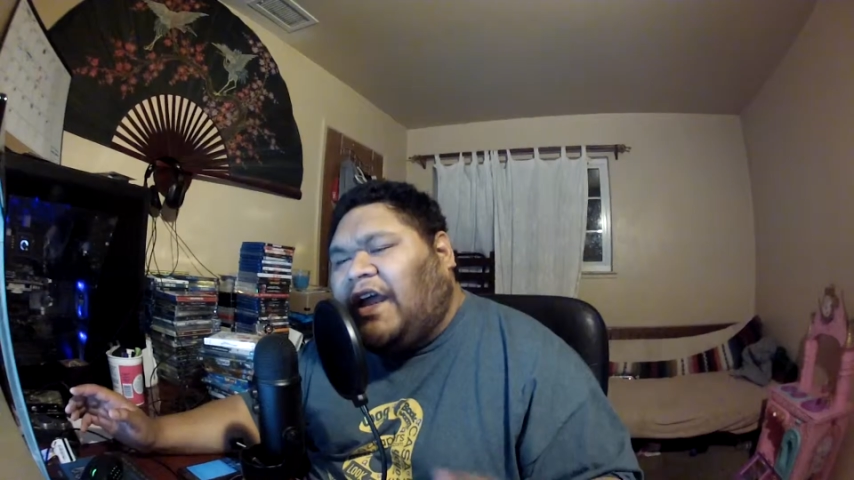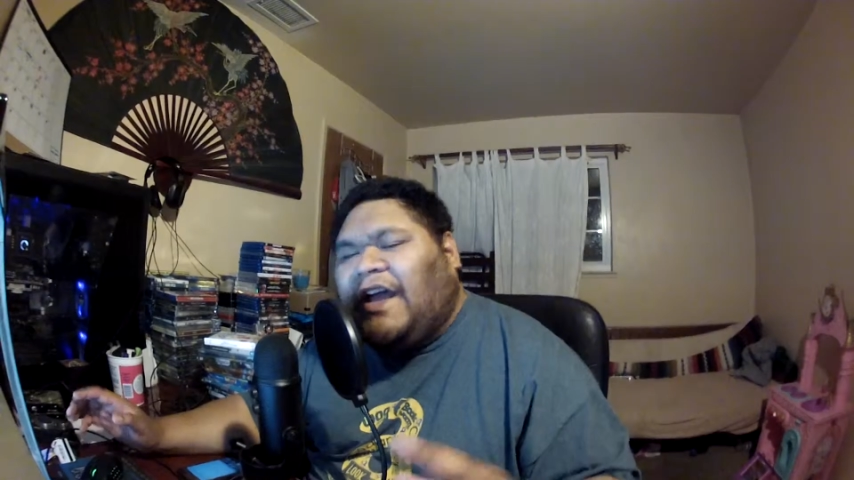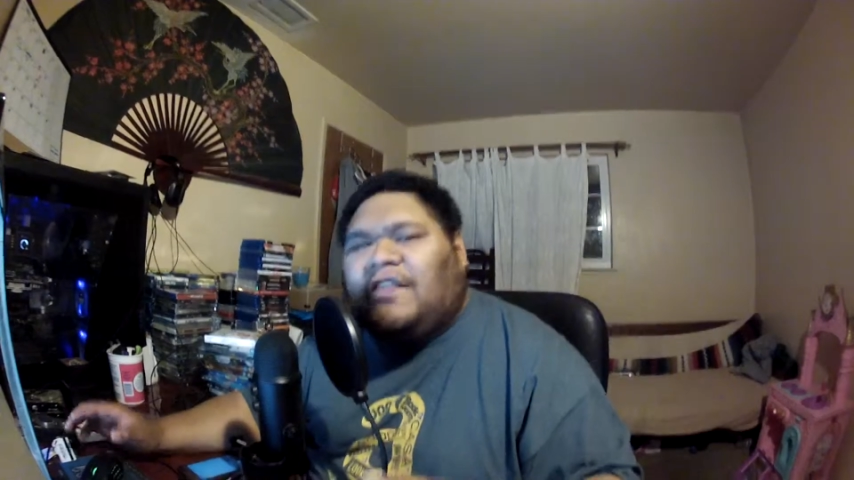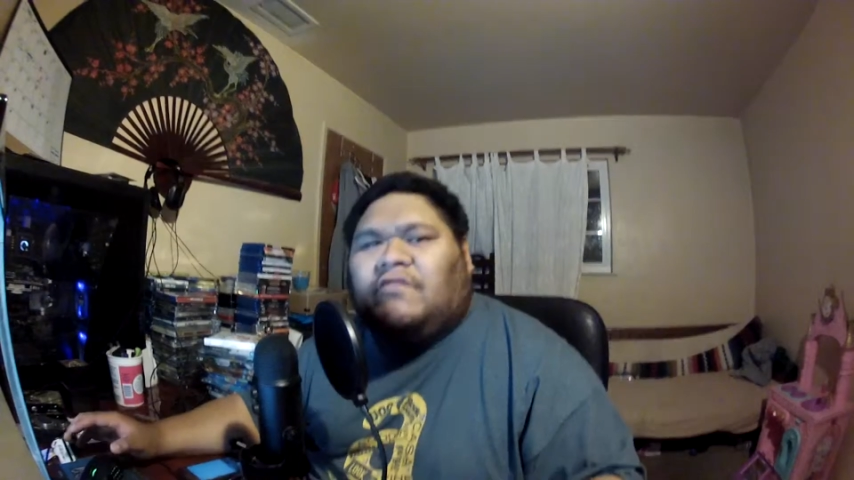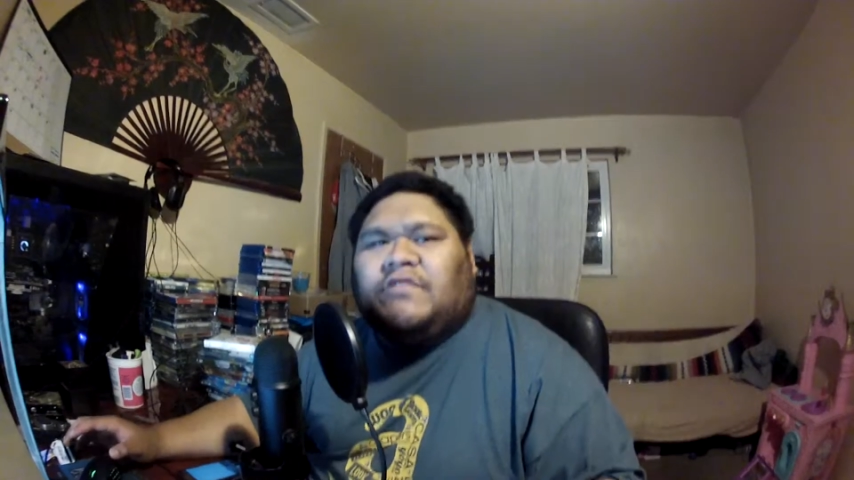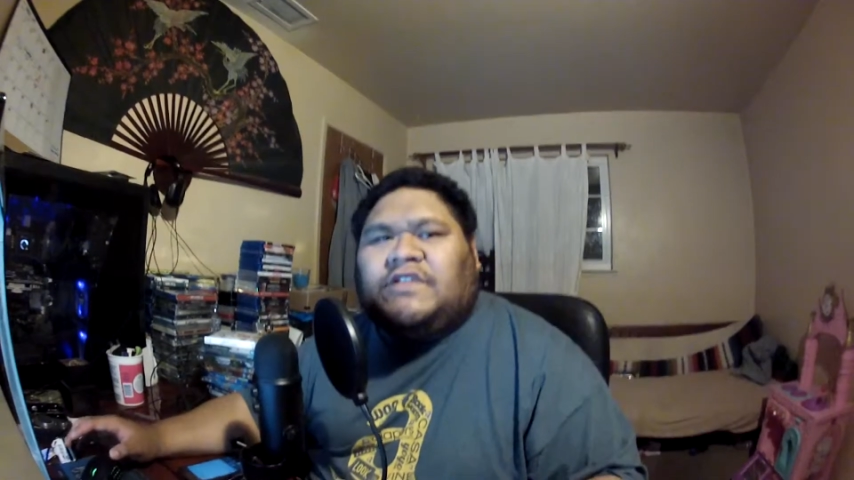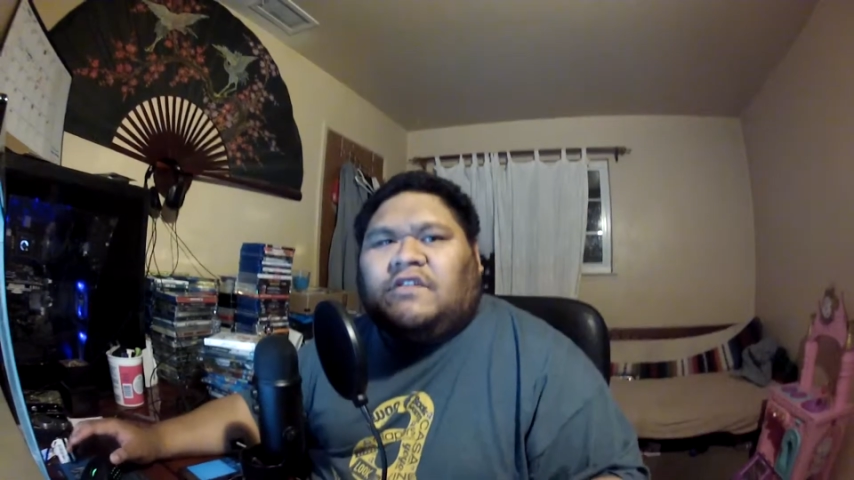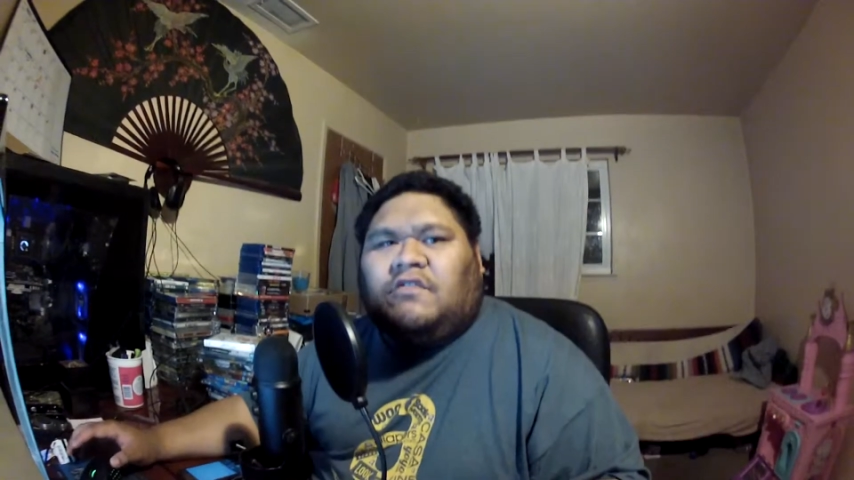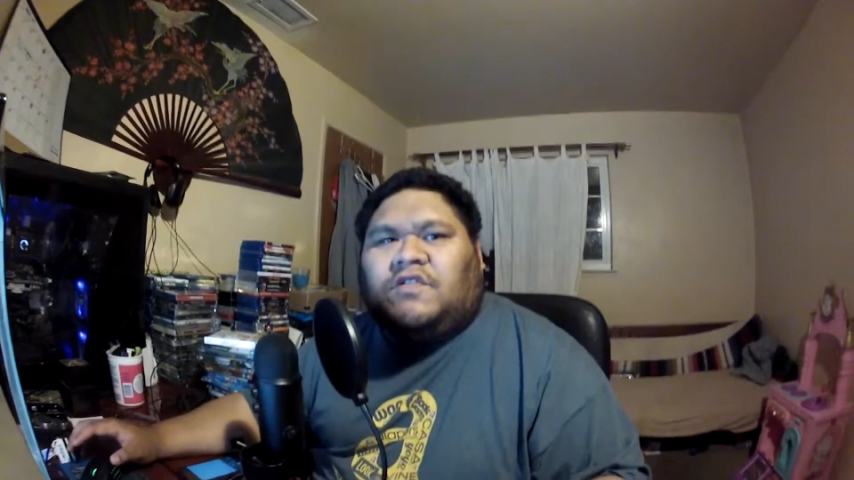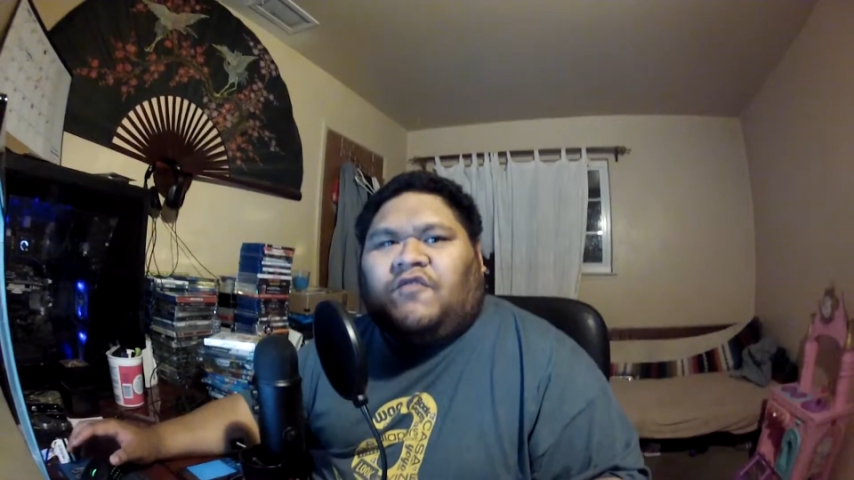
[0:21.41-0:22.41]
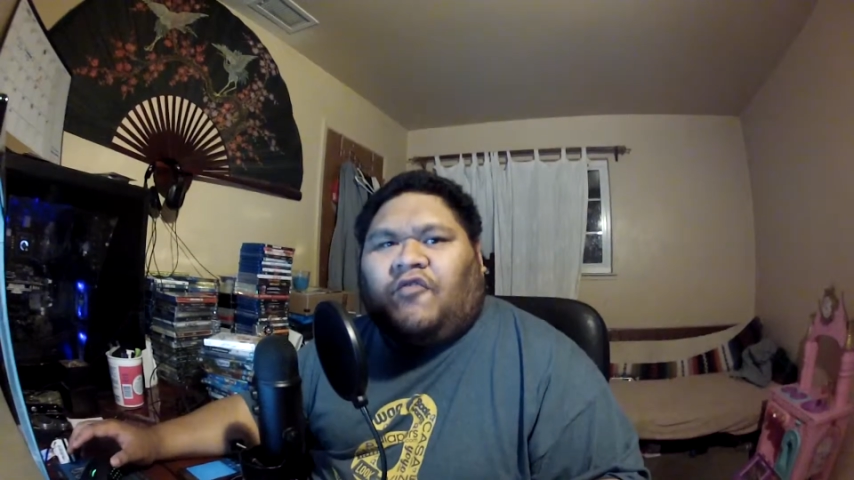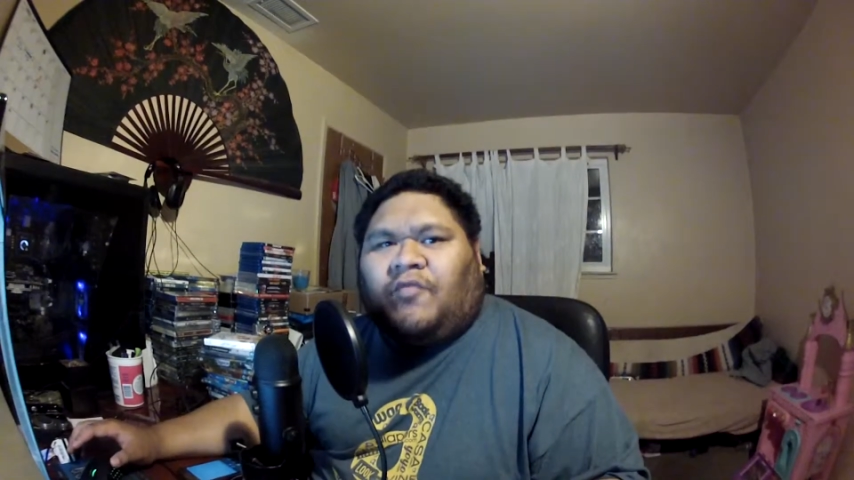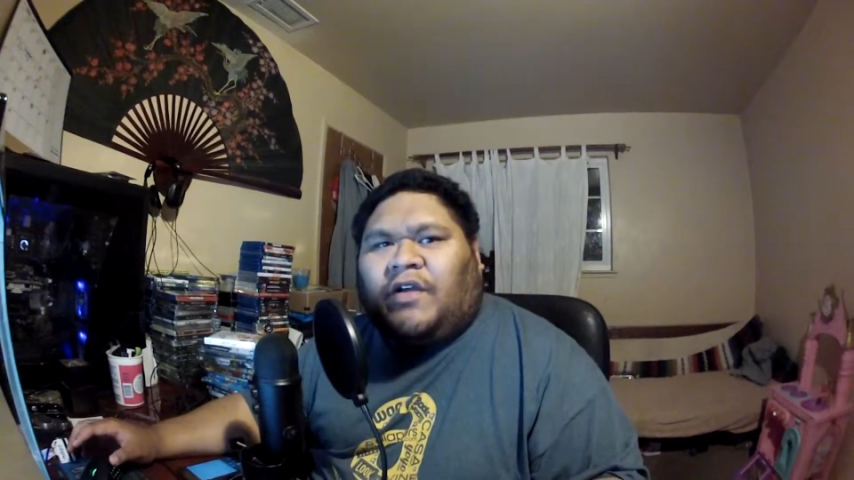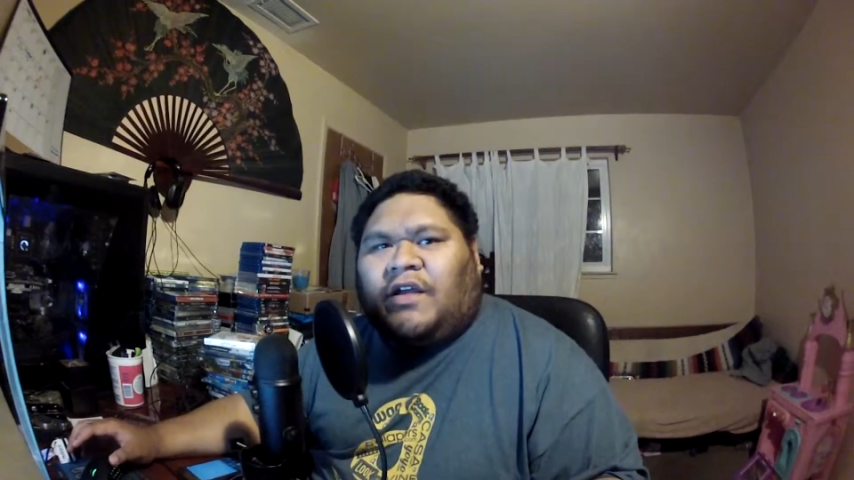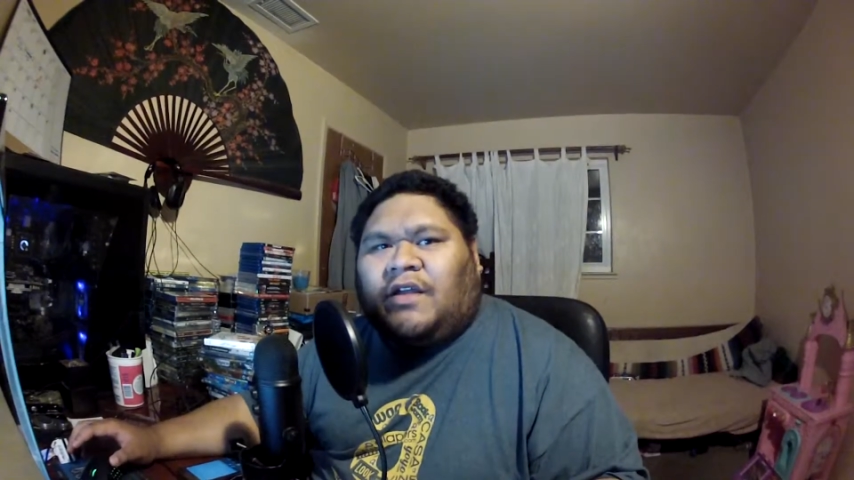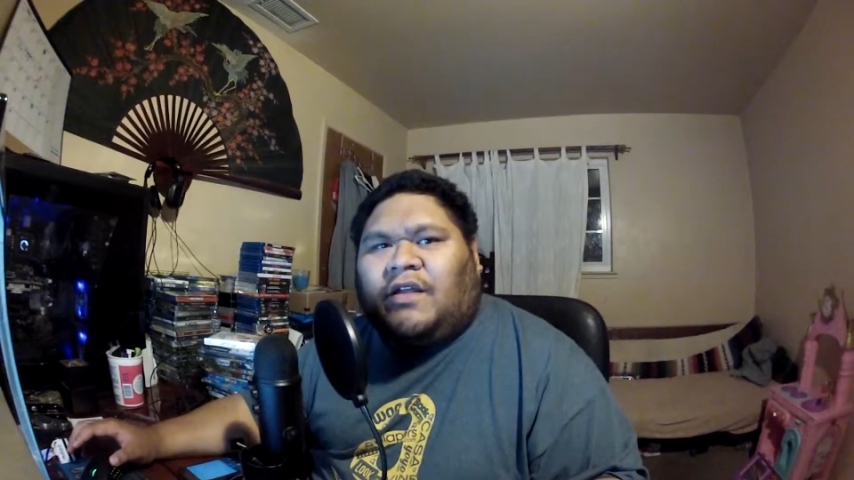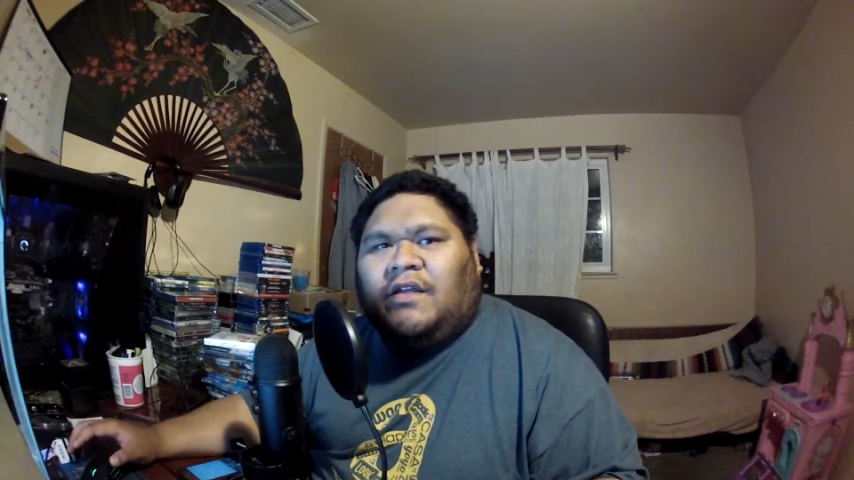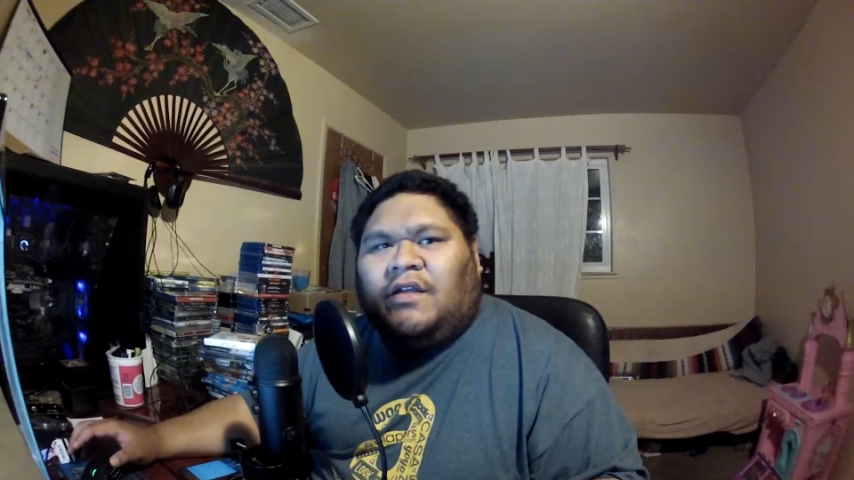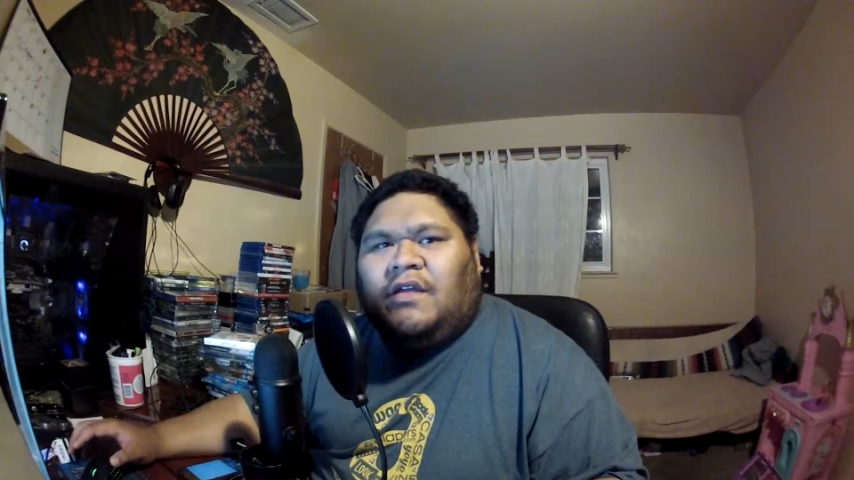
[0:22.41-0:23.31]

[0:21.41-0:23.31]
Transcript: I got the results for my